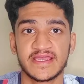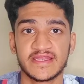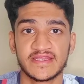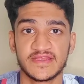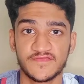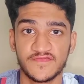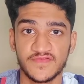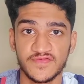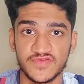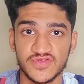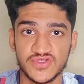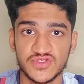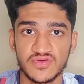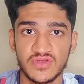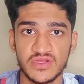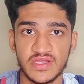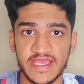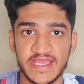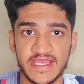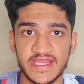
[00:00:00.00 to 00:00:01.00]
an
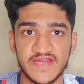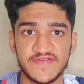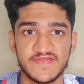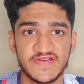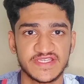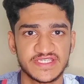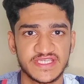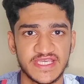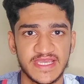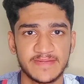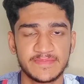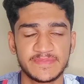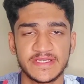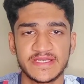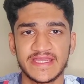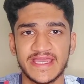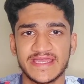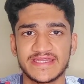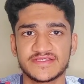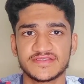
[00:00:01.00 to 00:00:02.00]
individual ant was kept in
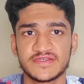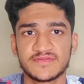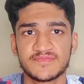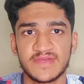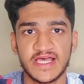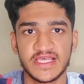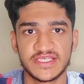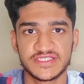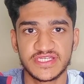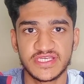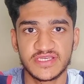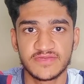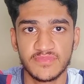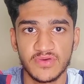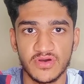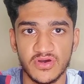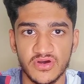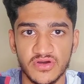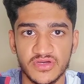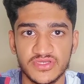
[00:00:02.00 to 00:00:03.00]
another plastic
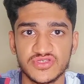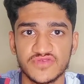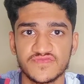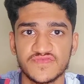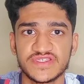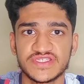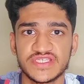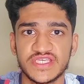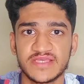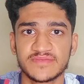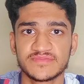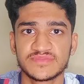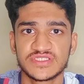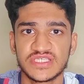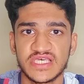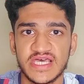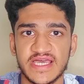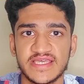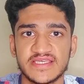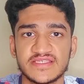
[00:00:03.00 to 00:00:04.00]
box of the same
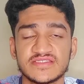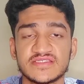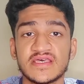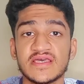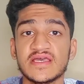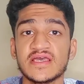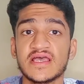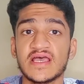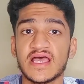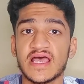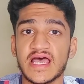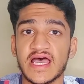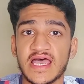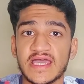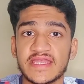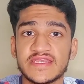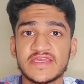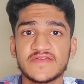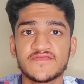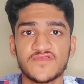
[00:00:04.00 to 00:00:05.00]
size.
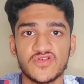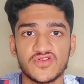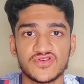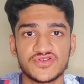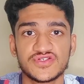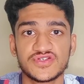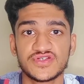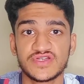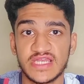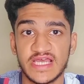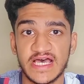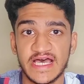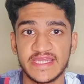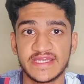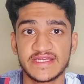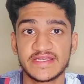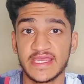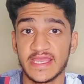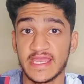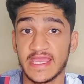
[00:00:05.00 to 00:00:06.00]
Honey, water,
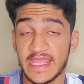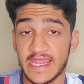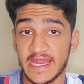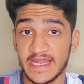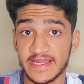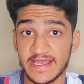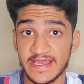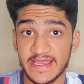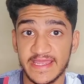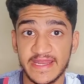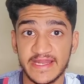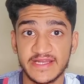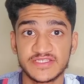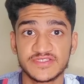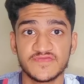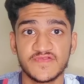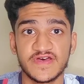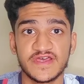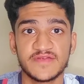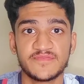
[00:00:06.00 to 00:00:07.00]
light, and eggs
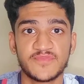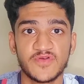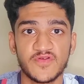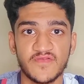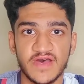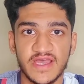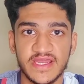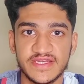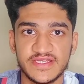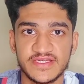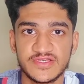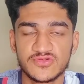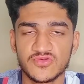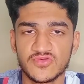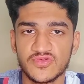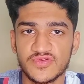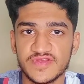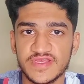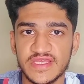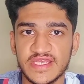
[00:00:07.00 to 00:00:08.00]
were provided to
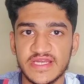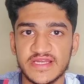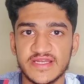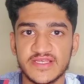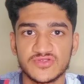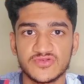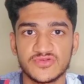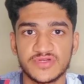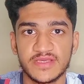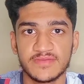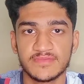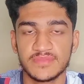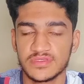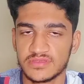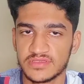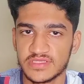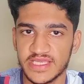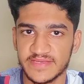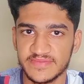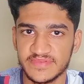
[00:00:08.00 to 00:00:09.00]
create a
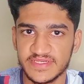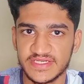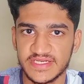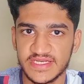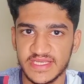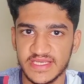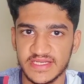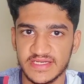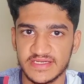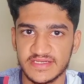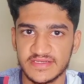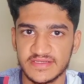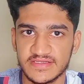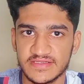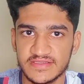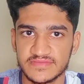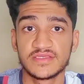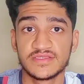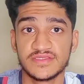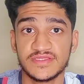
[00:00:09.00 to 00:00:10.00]
suitable habitat.
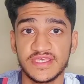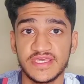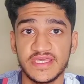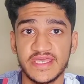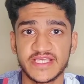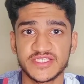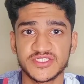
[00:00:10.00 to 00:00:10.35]
They